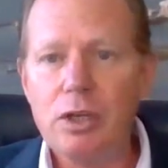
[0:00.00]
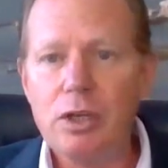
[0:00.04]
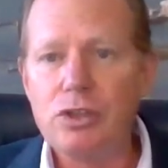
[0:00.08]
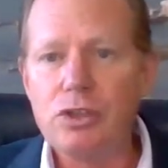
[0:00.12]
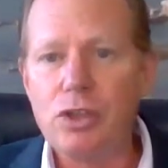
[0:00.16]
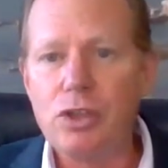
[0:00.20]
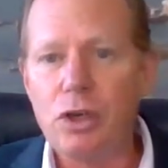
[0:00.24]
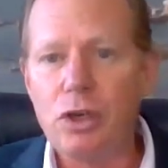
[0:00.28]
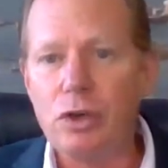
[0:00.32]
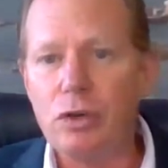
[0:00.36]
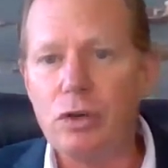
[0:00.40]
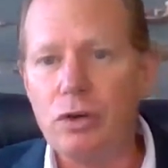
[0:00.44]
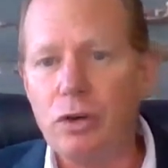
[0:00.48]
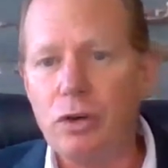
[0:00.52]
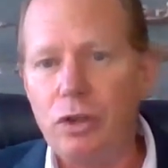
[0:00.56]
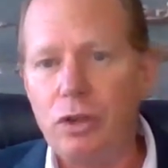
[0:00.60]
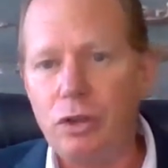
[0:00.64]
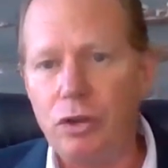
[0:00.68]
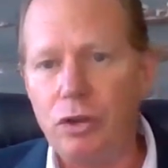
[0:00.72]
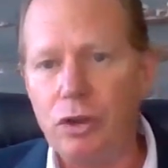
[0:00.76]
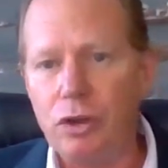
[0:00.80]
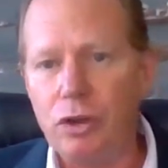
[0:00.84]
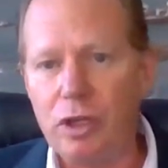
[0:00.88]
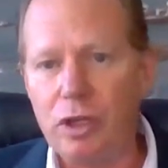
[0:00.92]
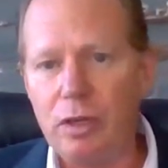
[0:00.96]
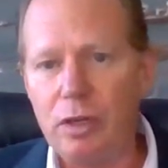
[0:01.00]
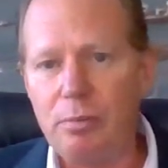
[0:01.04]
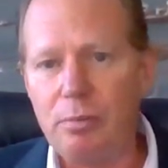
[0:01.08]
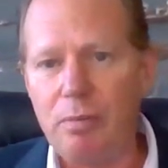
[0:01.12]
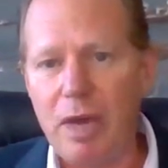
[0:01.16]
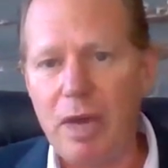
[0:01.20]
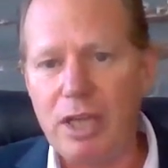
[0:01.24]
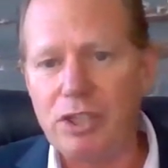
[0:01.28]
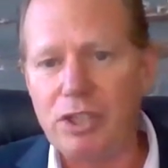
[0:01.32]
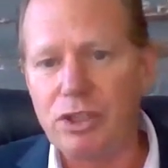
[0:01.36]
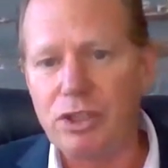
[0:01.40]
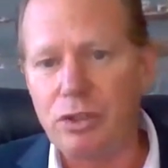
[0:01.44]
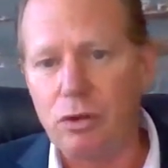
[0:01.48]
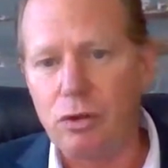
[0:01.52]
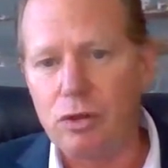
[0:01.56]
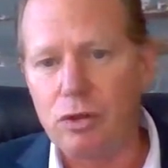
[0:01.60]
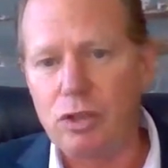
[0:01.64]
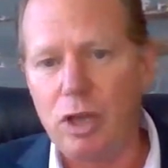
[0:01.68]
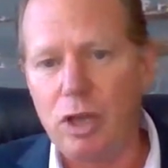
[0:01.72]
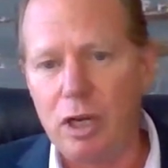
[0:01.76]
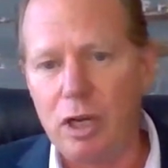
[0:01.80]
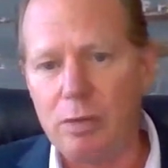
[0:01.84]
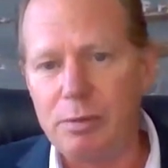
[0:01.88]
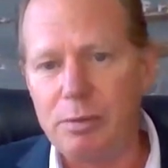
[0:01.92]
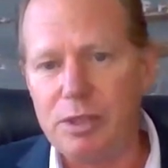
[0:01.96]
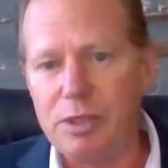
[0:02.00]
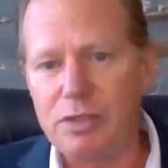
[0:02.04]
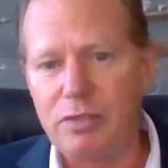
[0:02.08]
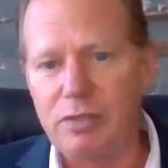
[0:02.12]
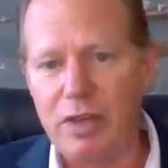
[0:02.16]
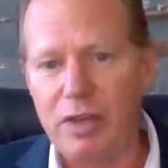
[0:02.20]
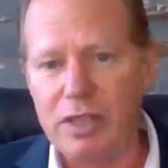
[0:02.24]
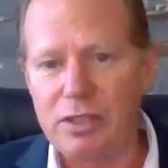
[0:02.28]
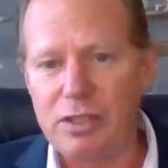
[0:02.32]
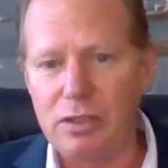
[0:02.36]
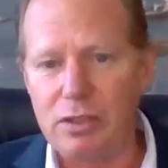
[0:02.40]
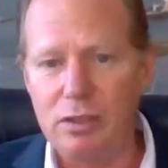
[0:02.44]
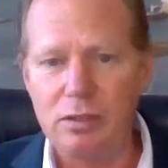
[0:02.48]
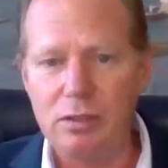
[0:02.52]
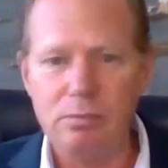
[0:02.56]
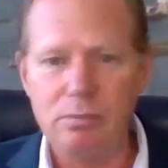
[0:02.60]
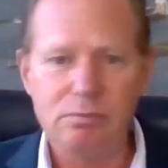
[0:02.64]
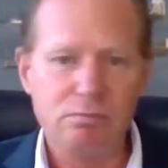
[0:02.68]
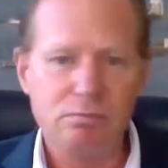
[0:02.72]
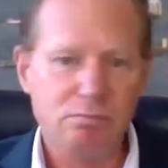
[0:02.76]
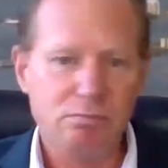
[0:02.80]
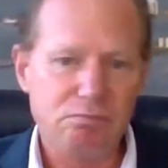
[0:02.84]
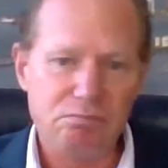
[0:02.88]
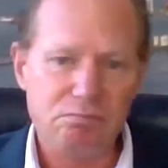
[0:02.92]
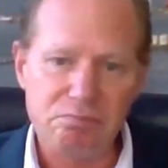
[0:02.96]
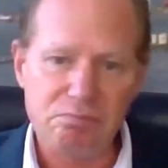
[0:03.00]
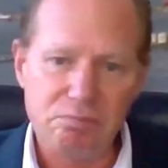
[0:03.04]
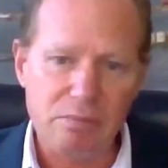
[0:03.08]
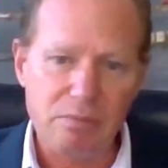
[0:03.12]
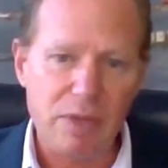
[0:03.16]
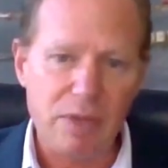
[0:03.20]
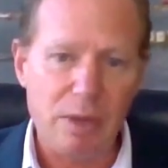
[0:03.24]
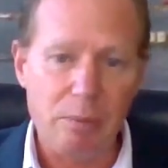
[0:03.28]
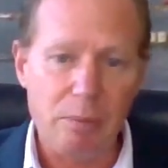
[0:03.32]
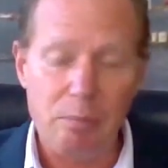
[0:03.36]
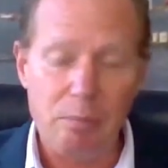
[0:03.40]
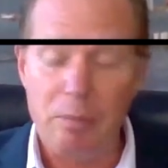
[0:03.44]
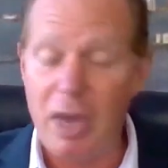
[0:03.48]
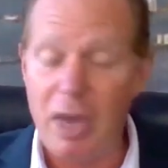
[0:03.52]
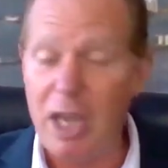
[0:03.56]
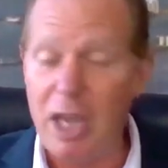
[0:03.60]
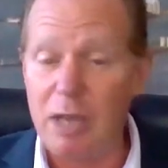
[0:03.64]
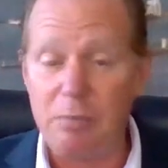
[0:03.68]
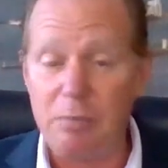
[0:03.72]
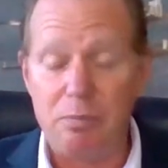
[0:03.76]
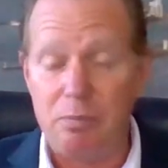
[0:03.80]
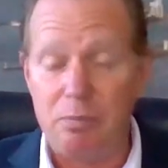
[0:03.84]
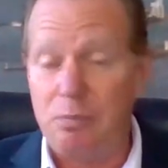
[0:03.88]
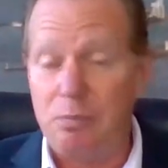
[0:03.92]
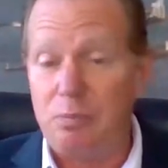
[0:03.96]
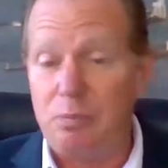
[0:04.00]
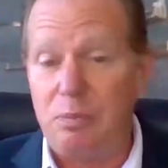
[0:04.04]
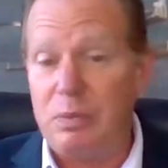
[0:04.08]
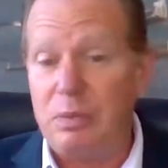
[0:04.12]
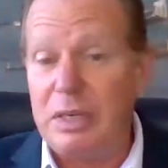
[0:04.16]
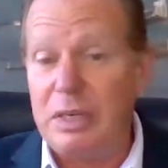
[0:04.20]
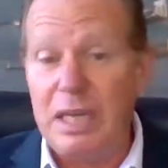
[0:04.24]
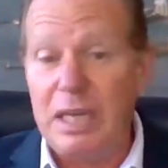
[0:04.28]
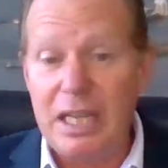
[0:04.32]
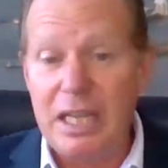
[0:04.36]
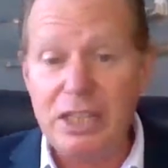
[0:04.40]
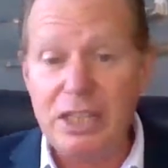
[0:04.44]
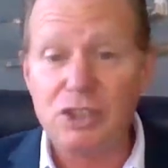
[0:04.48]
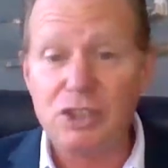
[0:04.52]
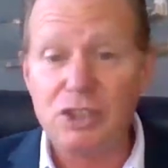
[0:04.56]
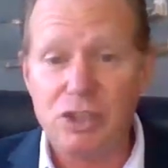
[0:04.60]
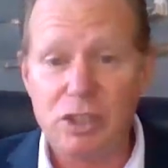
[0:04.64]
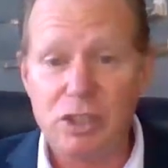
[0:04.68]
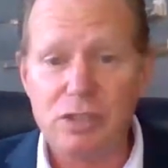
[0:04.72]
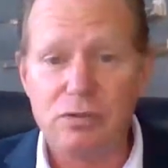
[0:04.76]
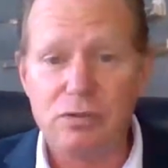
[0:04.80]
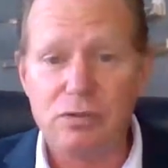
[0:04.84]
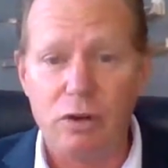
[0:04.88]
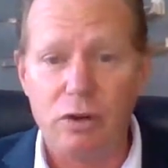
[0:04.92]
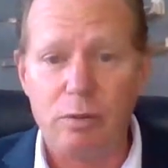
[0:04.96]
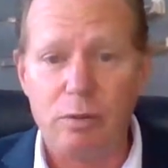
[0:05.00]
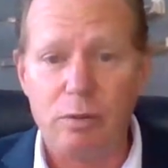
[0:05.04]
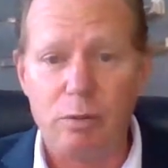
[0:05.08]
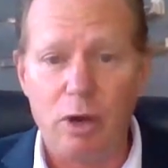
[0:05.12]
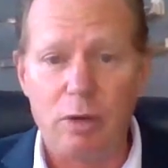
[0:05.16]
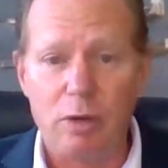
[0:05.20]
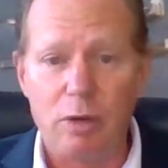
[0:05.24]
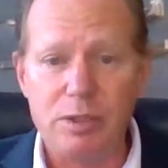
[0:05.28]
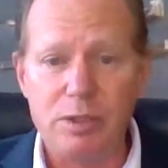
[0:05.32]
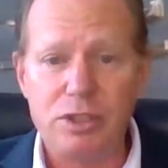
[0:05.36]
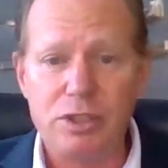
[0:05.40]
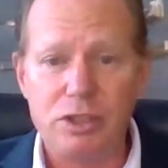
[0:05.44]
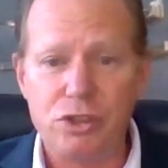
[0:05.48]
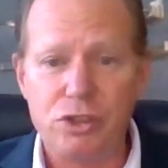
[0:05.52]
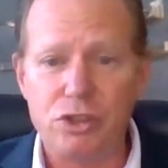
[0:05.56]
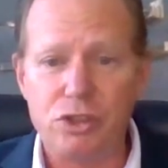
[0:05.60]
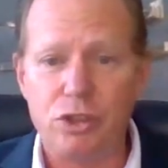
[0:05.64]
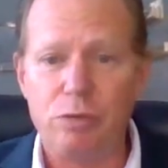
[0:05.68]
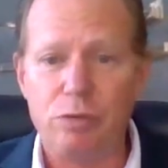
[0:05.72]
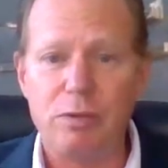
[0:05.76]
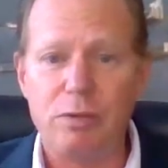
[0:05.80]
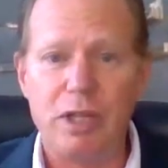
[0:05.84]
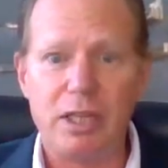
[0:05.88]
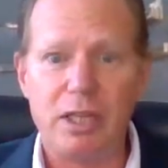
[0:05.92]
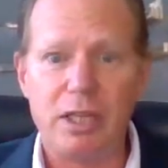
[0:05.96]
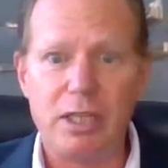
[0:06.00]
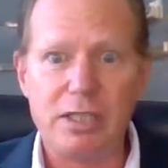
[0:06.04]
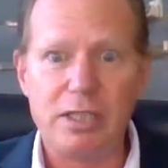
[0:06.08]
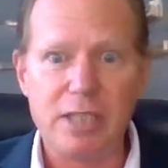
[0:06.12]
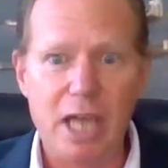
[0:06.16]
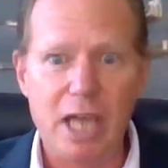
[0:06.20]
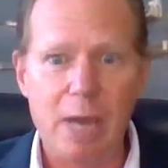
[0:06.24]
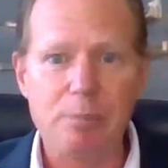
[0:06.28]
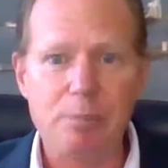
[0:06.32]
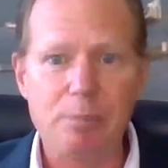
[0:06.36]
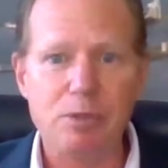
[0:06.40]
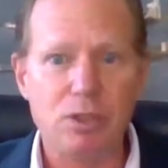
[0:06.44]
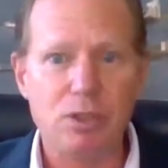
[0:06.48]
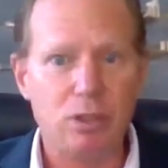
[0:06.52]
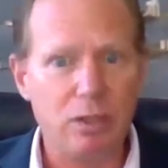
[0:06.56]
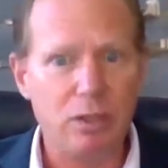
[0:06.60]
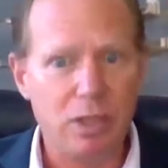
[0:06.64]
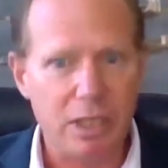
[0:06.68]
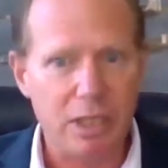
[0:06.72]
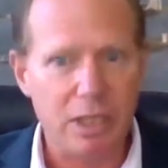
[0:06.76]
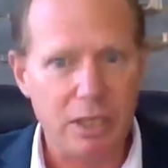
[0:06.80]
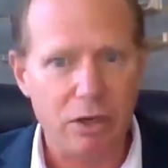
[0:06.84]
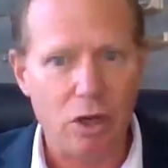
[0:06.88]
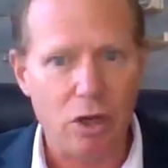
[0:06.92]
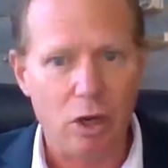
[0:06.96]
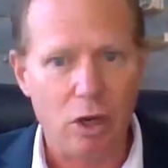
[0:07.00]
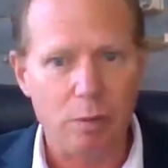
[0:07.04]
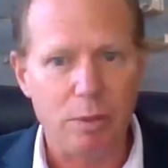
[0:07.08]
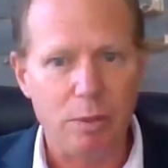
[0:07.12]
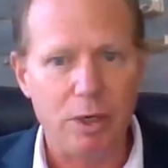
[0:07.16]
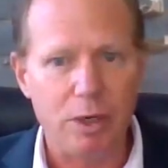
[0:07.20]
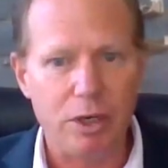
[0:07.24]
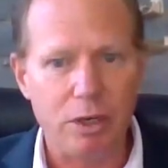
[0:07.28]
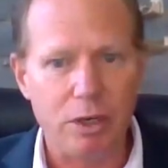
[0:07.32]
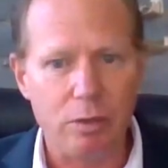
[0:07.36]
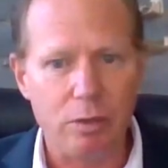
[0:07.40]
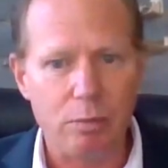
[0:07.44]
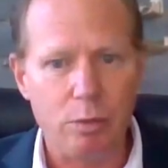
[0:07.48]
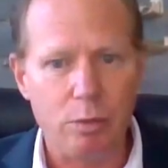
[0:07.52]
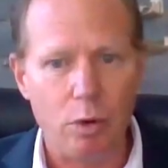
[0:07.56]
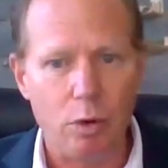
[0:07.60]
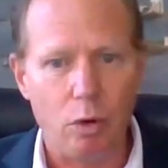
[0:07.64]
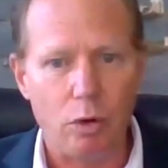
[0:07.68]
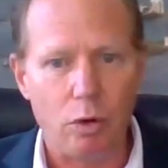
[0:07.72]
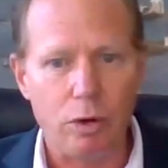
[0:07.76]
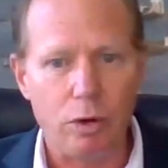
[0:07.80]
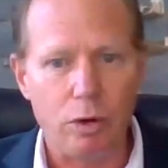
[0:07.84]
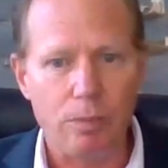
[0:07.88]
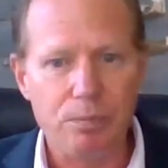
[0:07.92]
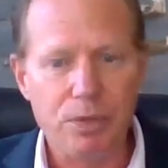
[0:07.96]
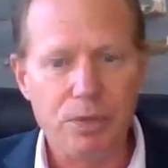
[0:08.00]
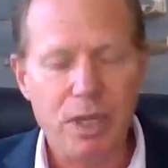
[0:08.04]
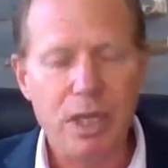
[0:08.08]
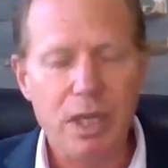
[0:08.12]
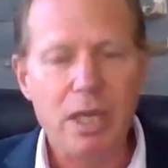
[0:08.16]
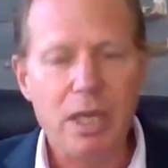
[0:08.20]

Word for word: So you can imagine autonomous vessel may let's just for a moment assume that there's absolutely nobody on board